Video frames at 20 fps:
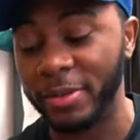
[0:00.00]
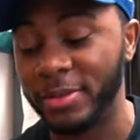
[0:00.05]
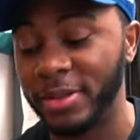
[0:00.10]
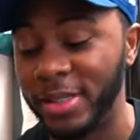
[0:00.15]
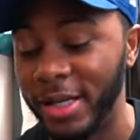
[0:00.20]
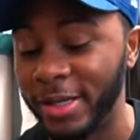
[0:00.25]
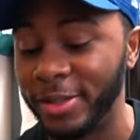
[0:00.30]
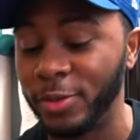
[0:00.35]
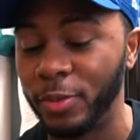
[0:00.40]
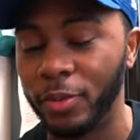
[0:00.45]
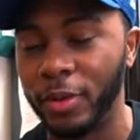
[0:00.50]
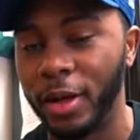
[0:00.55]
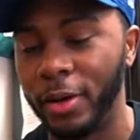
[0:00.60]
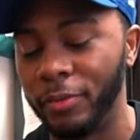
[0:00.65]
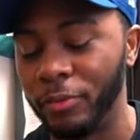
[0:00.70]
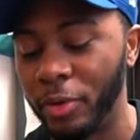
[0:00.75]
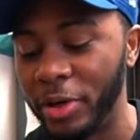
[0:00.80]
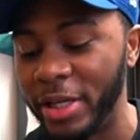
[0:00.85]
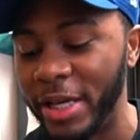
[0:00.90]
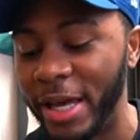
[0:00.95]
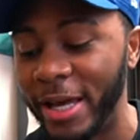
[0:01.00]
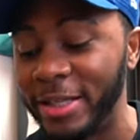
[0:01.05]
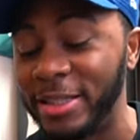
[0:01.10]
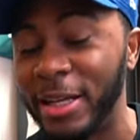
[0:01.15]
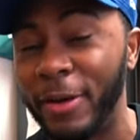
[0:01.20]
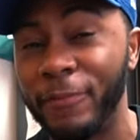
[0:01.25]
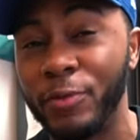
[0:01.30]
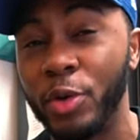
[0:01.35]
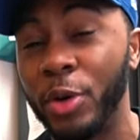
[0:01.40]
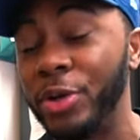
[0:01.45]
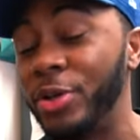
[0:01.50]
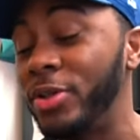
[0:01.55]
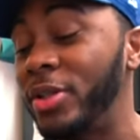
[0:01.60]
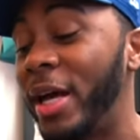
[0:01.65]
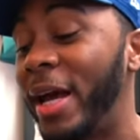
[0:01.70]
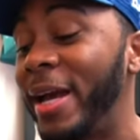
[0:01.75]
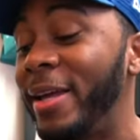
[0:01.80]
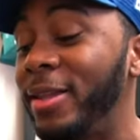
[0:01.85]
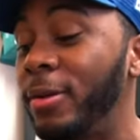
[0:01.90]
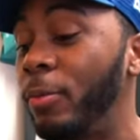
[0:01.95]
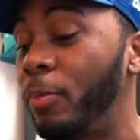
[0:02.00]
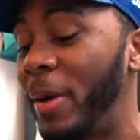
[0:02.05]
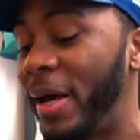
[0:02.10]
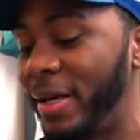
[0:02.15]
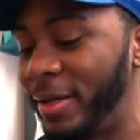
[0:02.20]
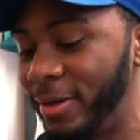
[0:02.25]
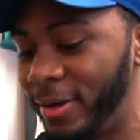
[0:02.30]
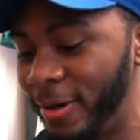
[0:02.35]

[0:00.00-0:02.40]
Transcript: obsessed with like runny eggs, even though I used to hate them back a